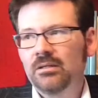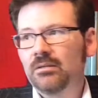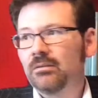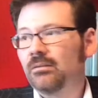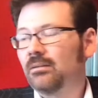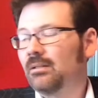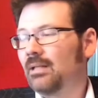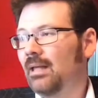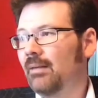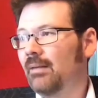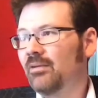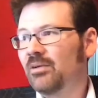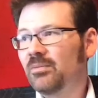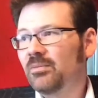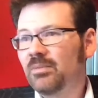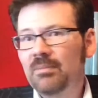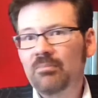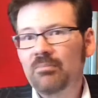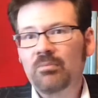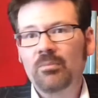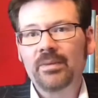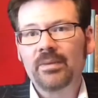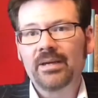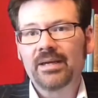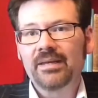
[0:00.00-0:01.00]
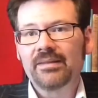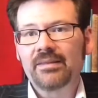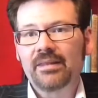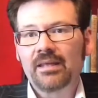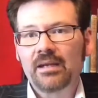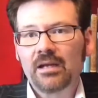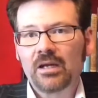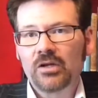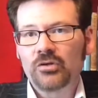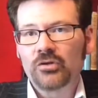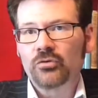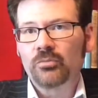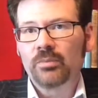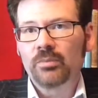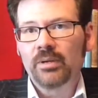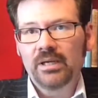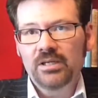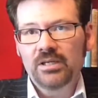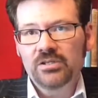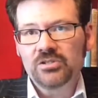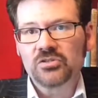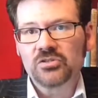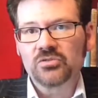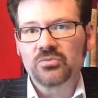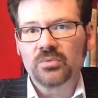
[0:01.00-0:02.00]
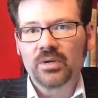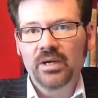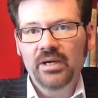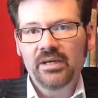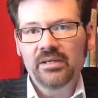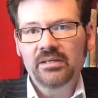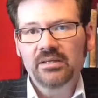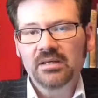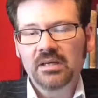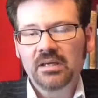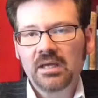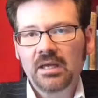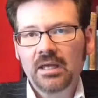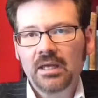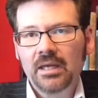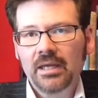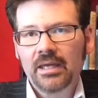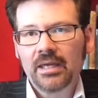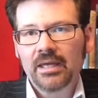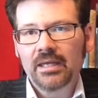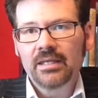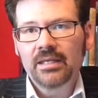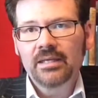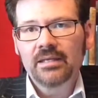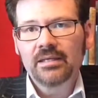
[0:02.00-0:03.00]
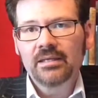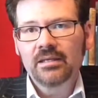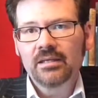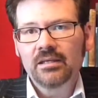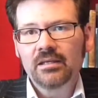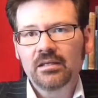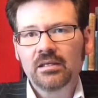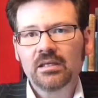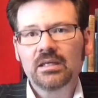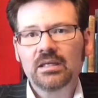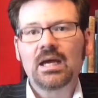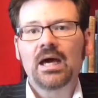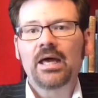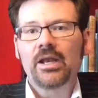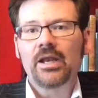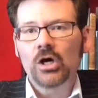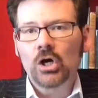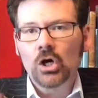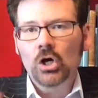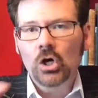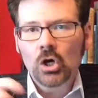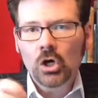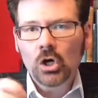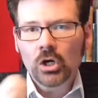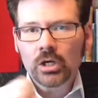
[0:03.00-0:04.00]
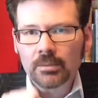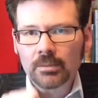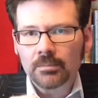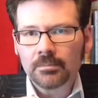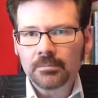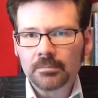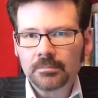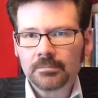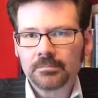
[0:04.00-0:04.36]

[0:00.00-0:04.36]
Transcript: Well, how many people make it that 100 pages, right? You gotta hook them.